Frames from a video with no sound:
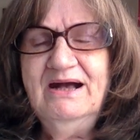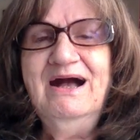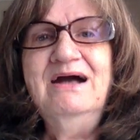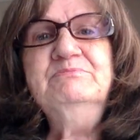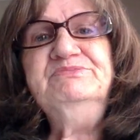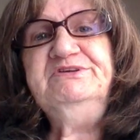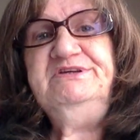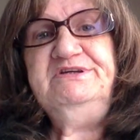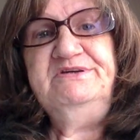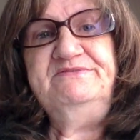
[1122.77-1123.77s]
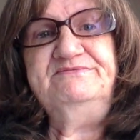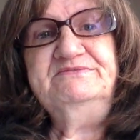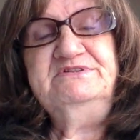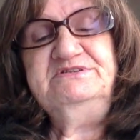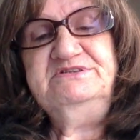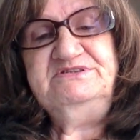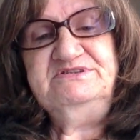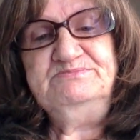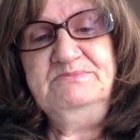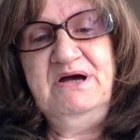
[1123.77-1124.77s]
I believe that this
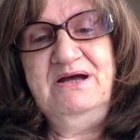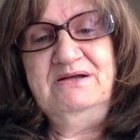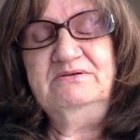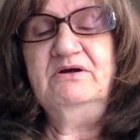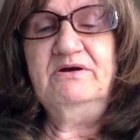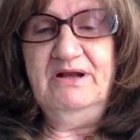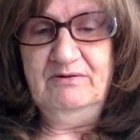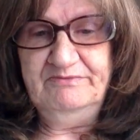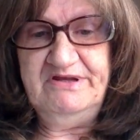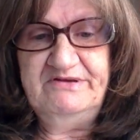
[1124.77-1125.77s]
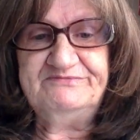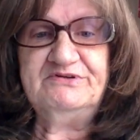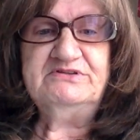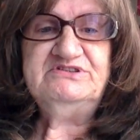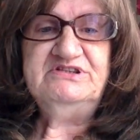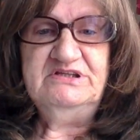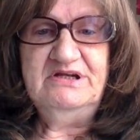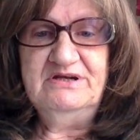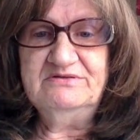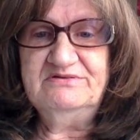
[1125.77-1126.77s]
is my, I'll read it first and
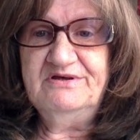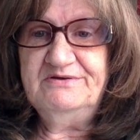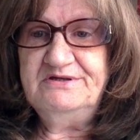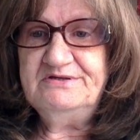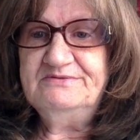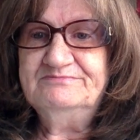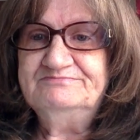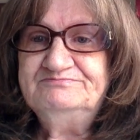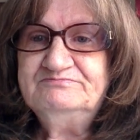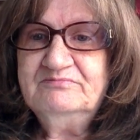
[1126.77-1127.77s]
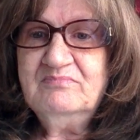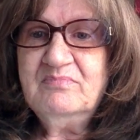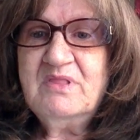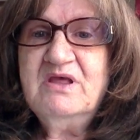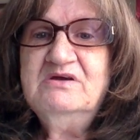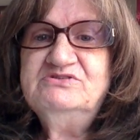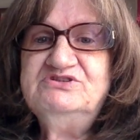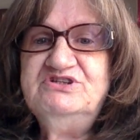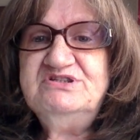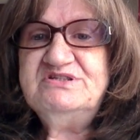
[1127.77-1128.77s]
then I'll tell you.
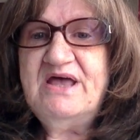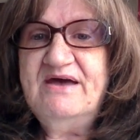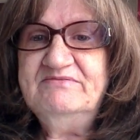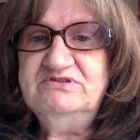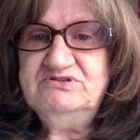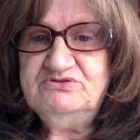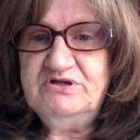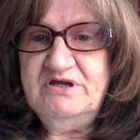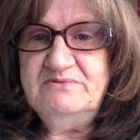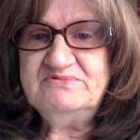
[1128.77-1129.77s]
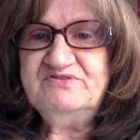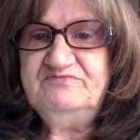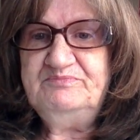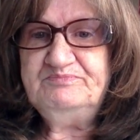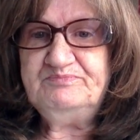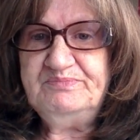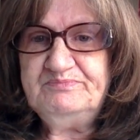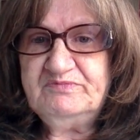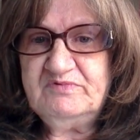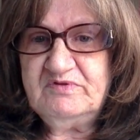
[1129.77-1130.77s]
She's having dreams of,
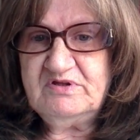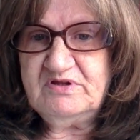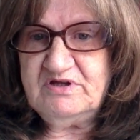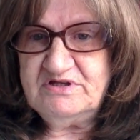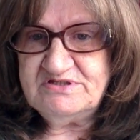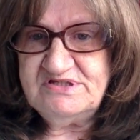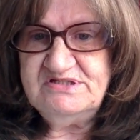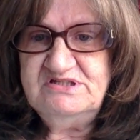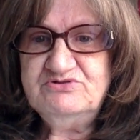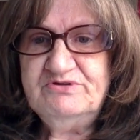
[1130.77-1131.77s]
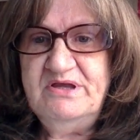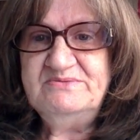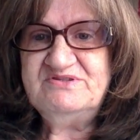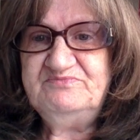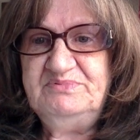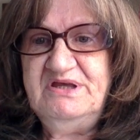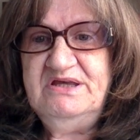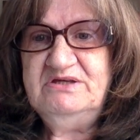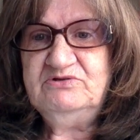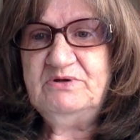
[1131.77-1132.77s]
consistent dreams of
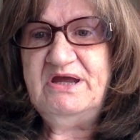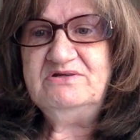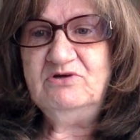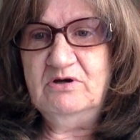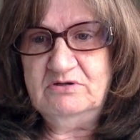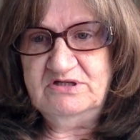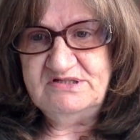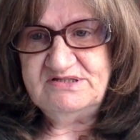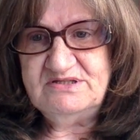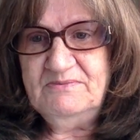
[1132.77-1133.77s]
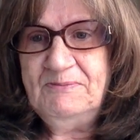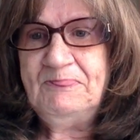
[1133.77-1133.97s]
being in great darkness.